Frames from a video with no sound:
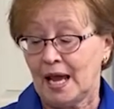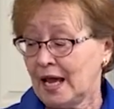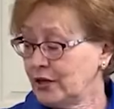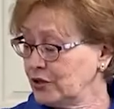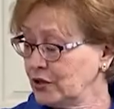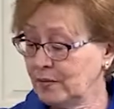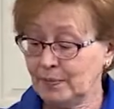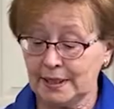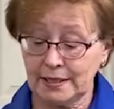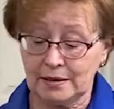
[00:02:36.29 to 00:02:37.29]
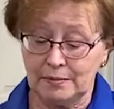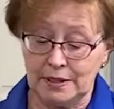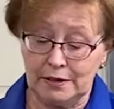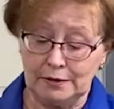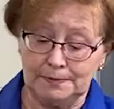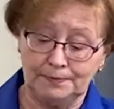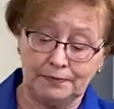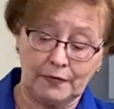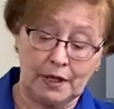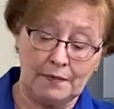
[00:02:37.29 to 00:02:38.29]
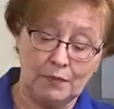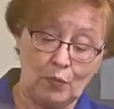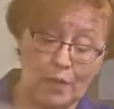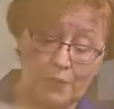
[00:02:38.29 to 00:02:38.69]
And to complete the meal, why